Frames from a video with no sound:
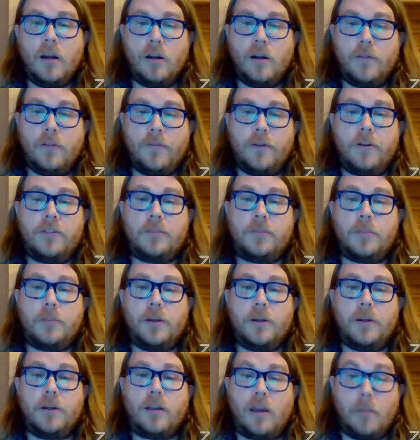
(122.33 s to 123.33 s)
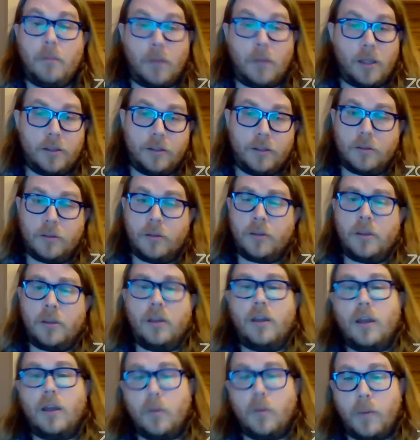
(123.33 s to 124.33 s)
Her first book, A Molecule
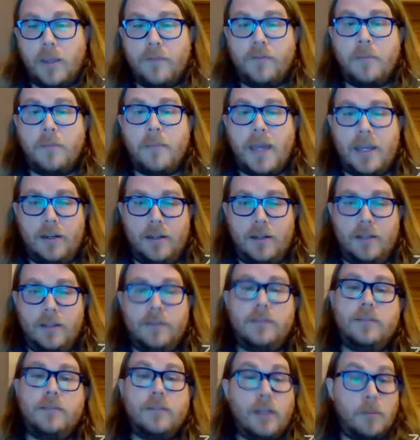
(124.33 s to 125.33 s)
Away from Madness,